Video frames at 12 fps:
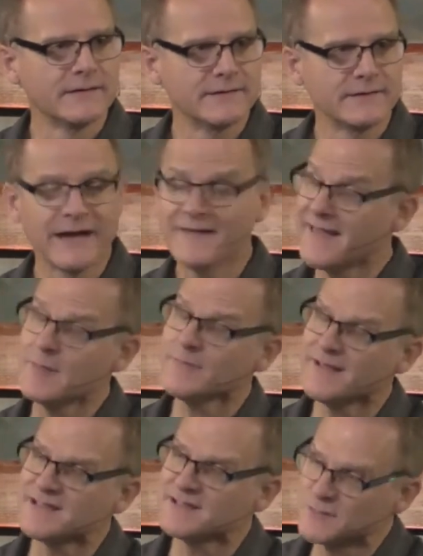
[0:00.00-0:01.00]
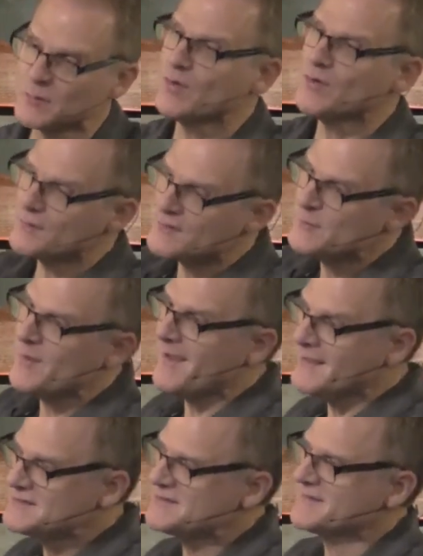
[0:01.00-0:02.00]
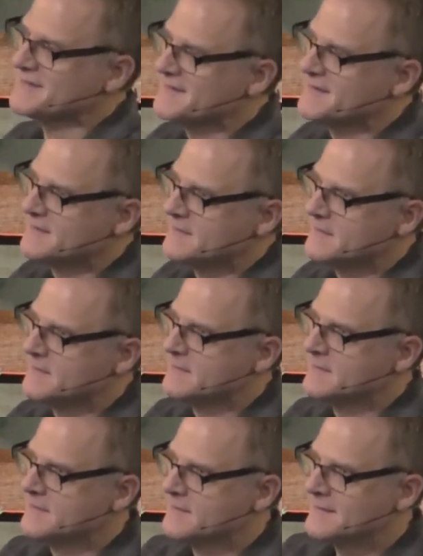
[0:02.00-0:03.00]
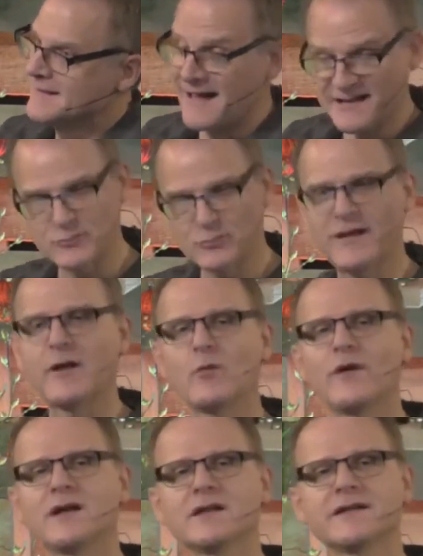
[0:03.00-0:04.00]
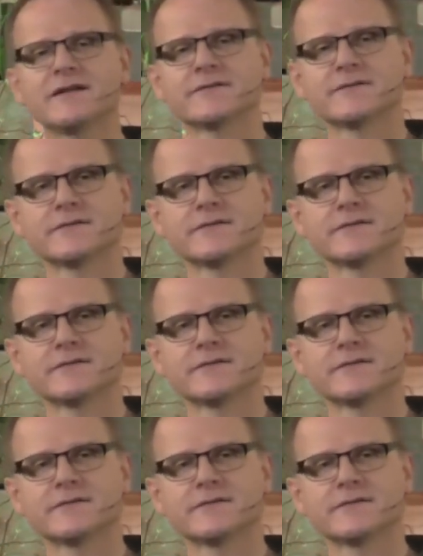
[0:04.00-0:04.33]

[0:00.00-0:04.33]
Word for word: And that means that the world is behind you. That's the right way to live.